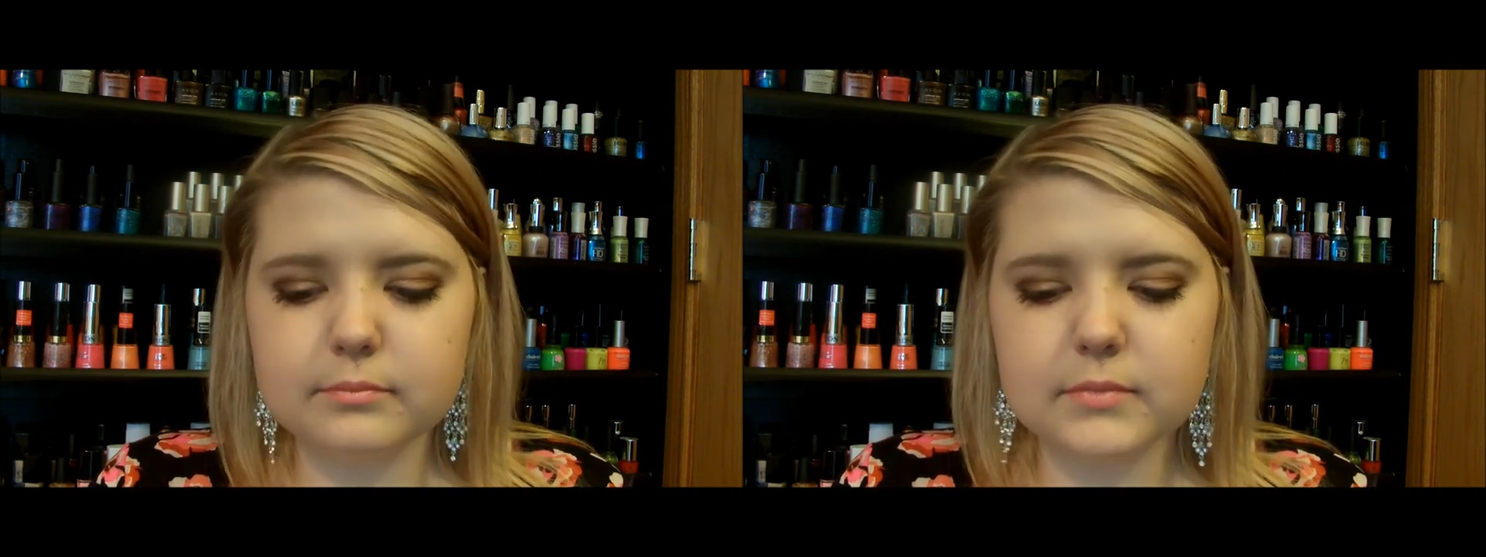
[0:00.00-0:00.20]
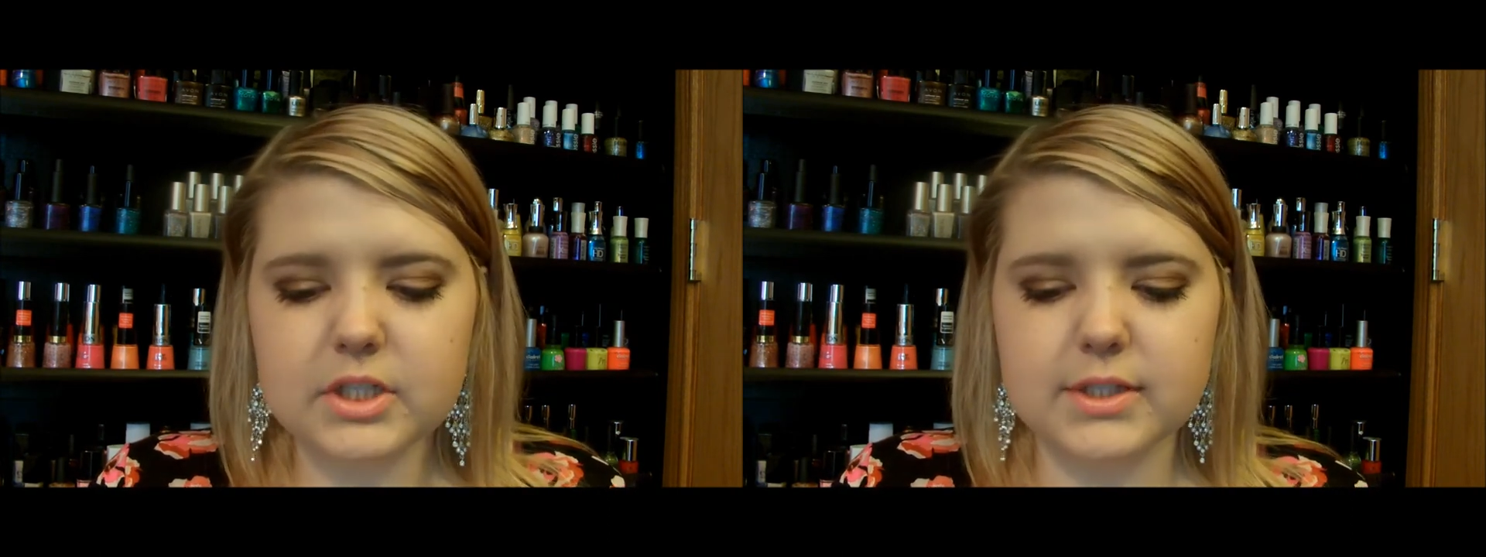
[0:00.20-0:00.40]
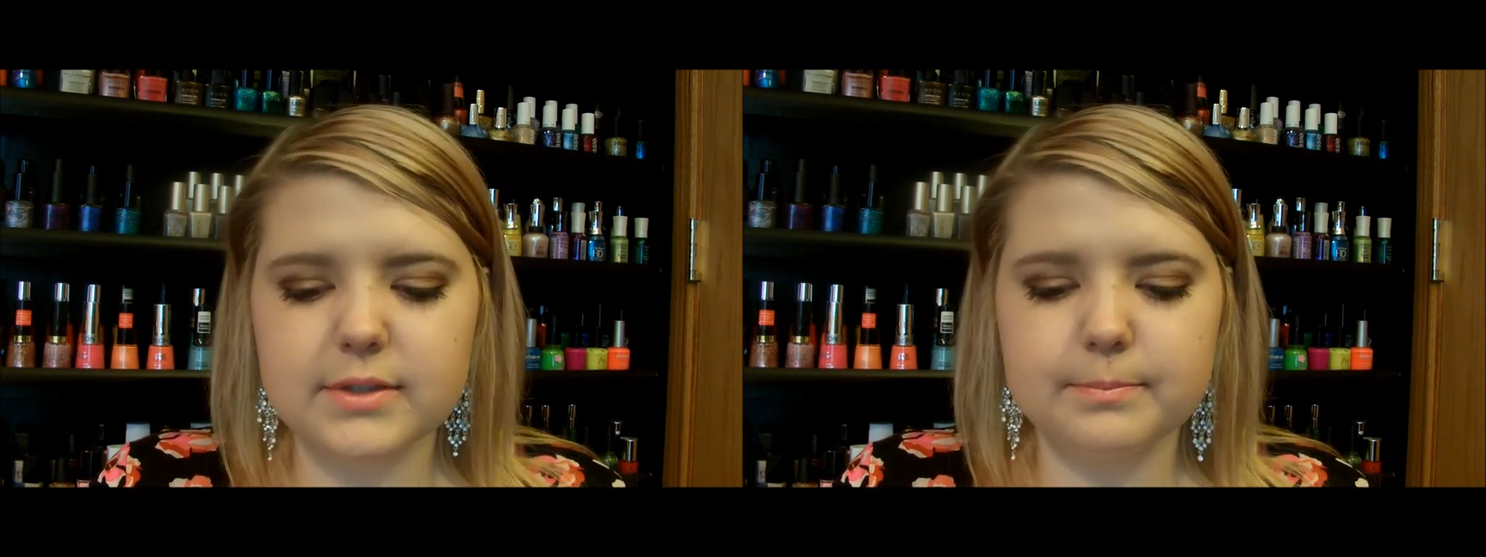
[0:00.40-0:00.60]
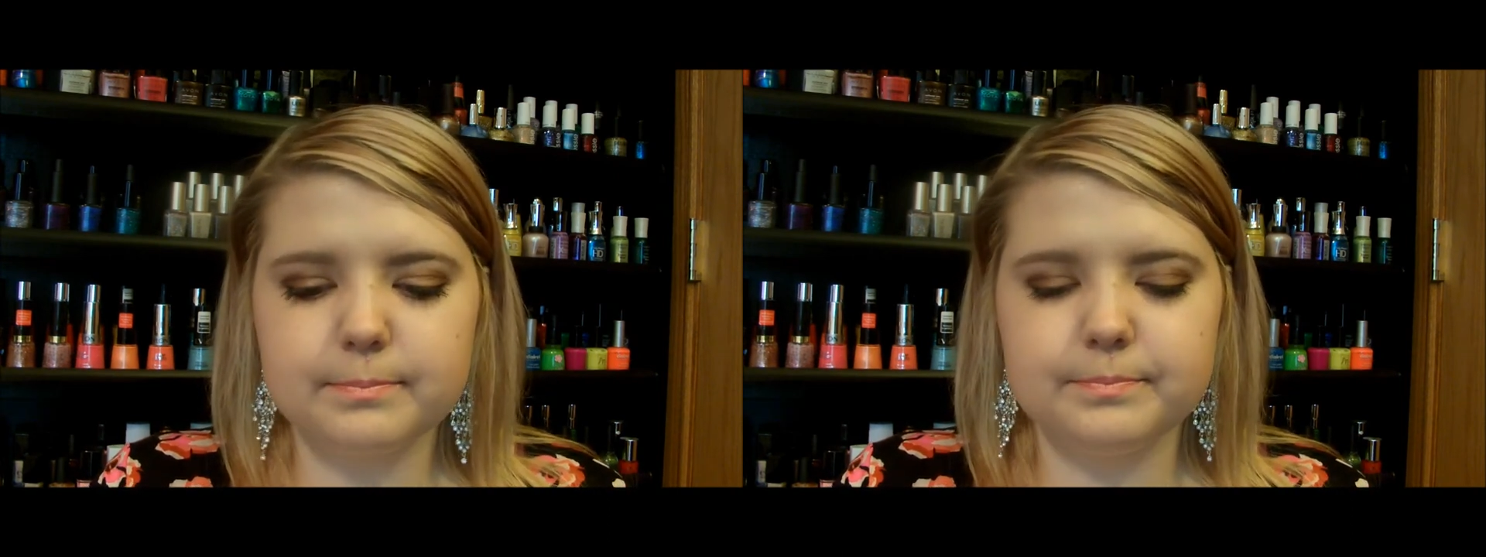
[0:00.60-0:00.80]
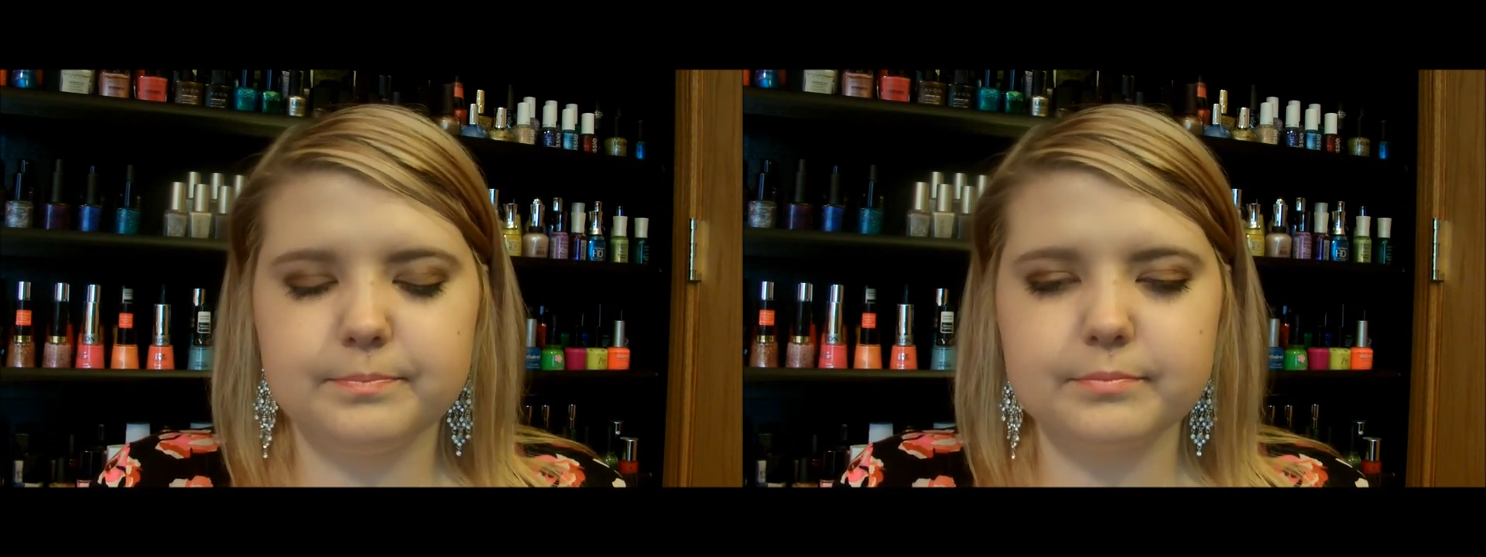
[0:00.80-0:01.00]
just
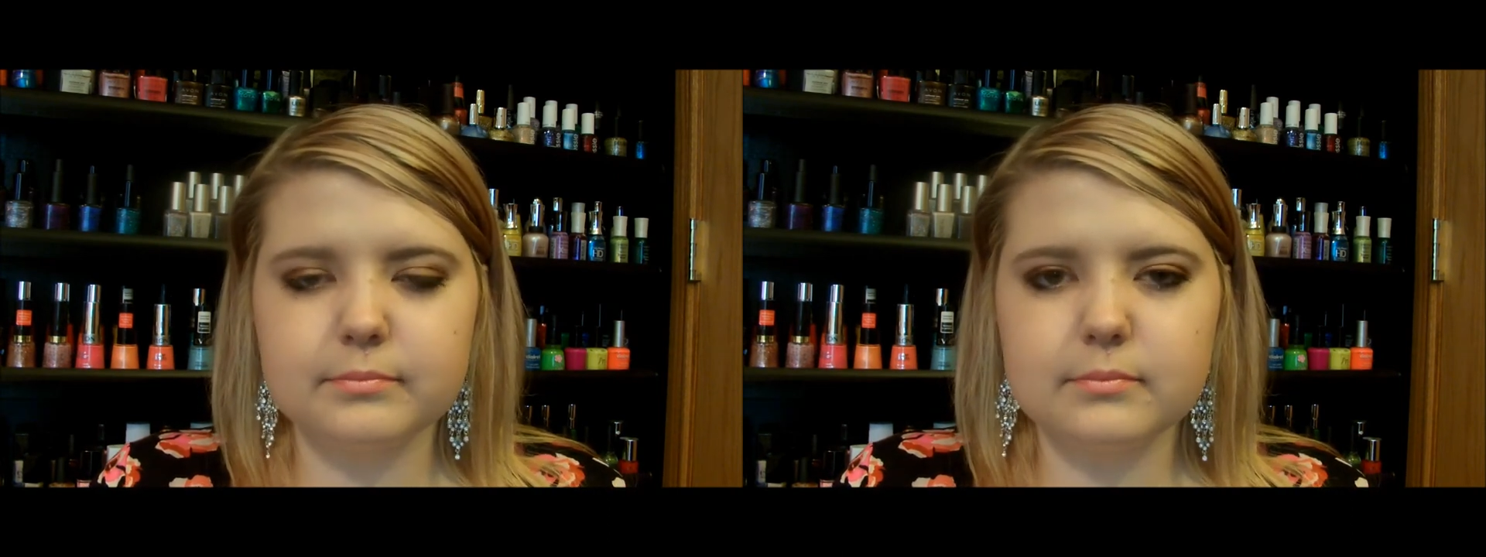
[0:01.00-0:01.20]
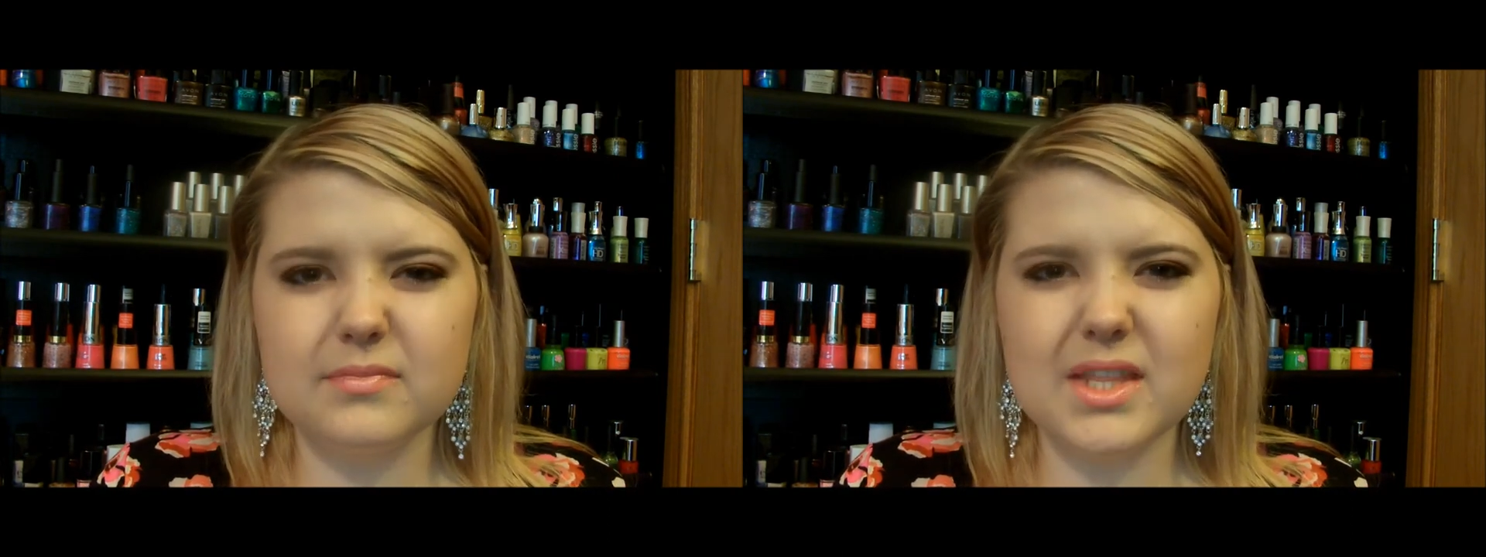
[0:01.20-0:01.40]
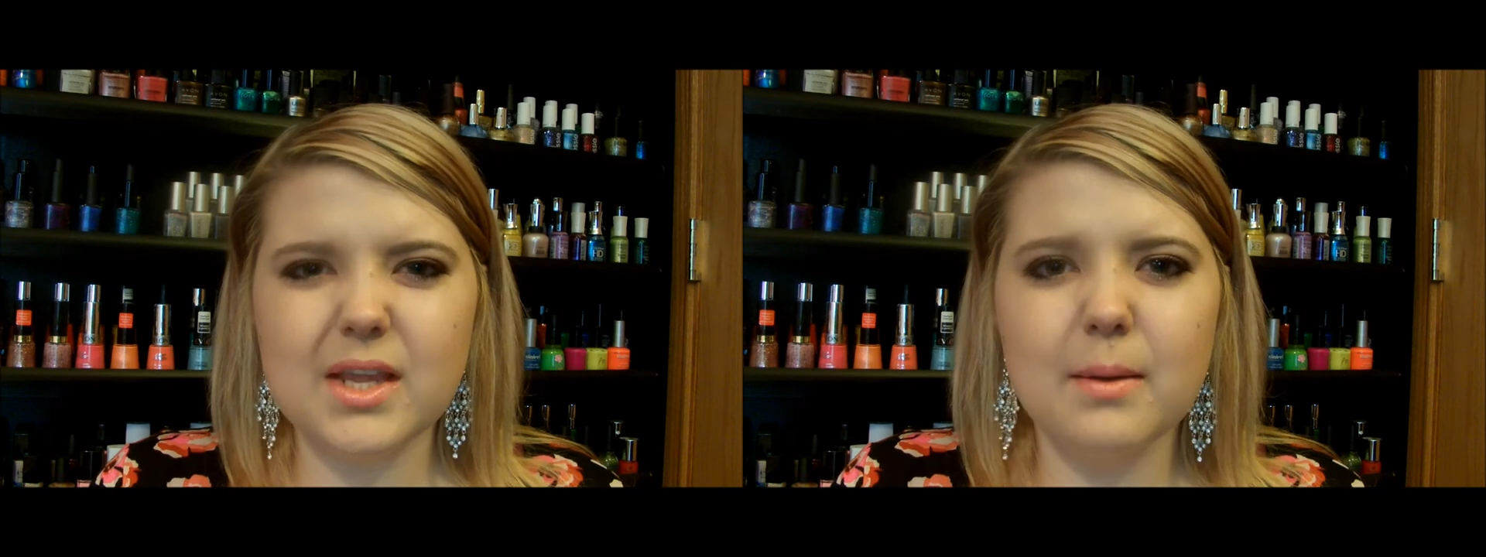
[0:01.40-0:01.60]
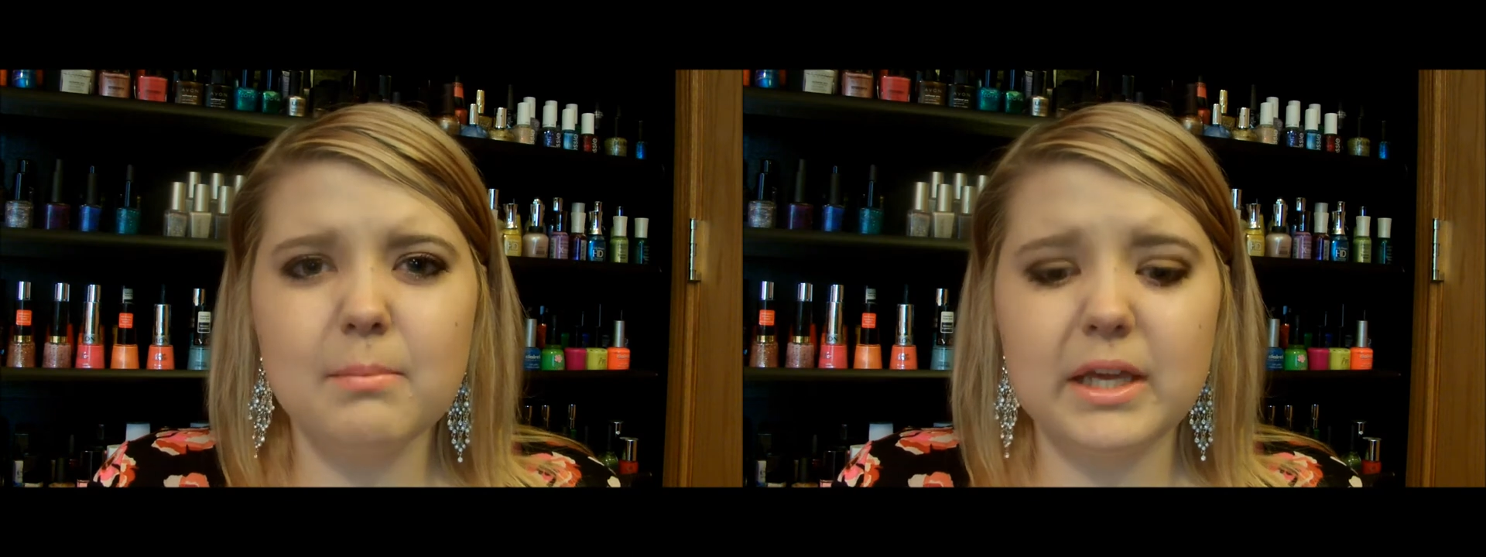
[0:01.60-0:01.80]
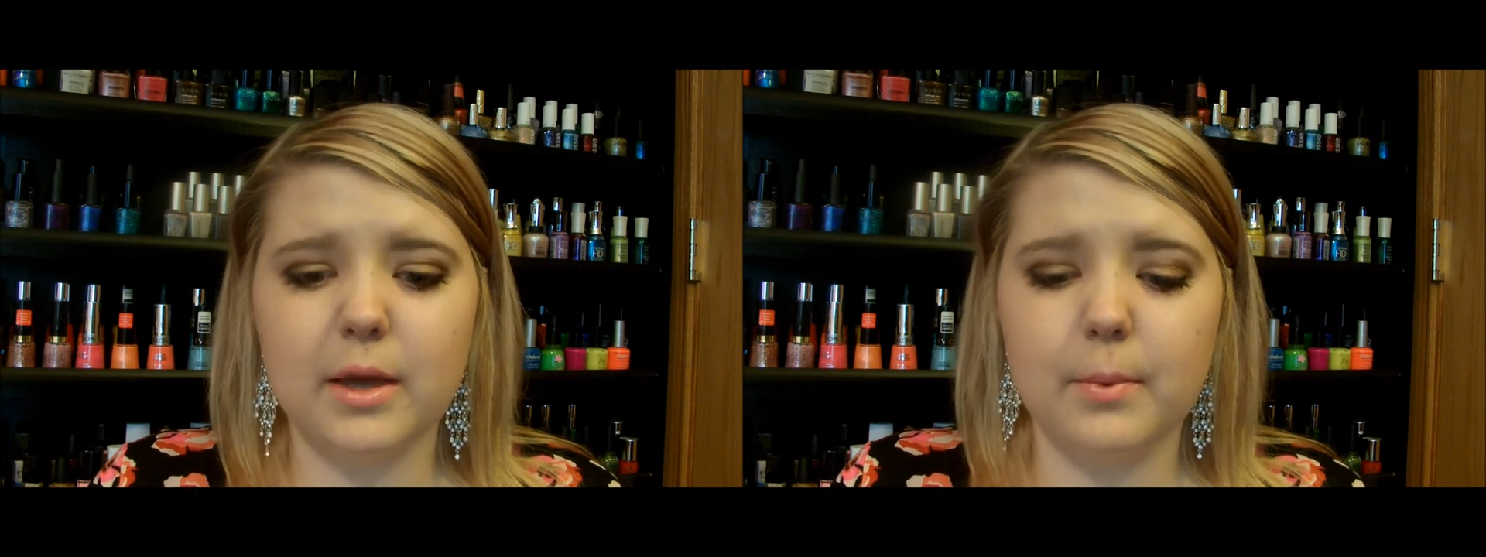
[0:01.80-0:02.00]

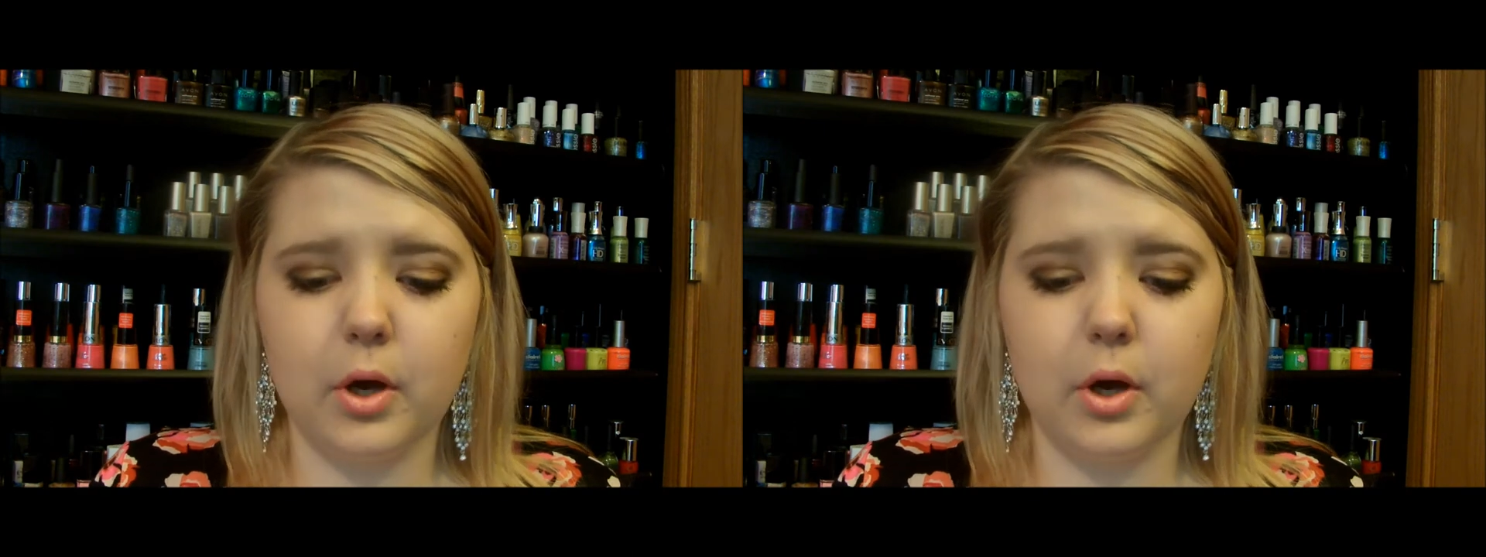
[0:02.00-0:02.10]
makeup